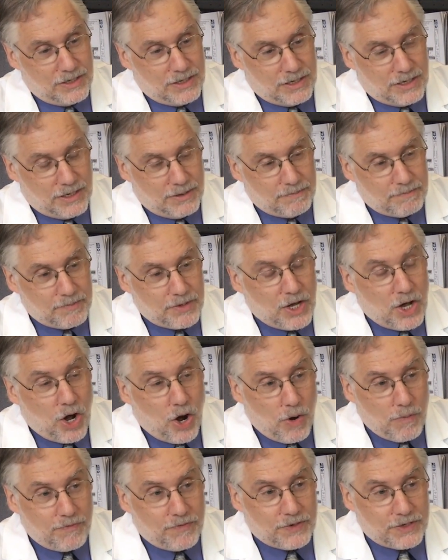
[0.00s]
Um,
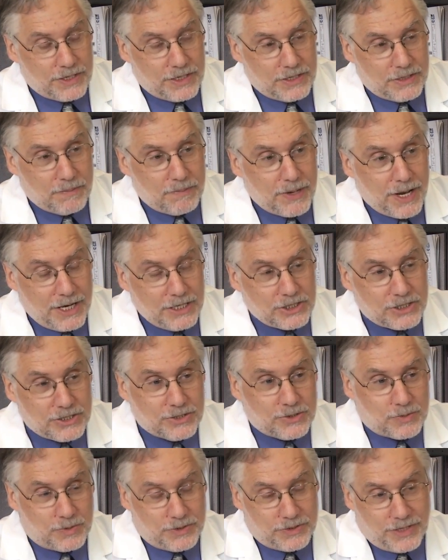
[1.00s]
hopefully, the
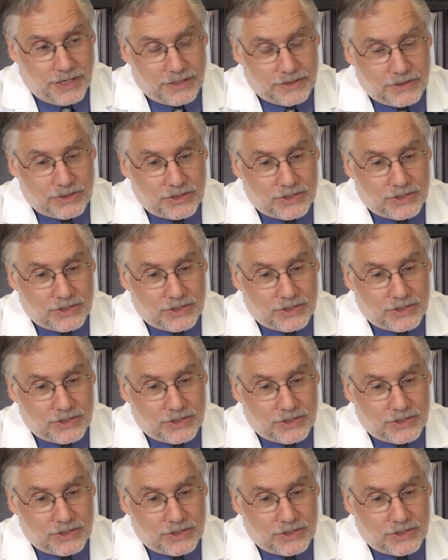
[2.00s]
patients will then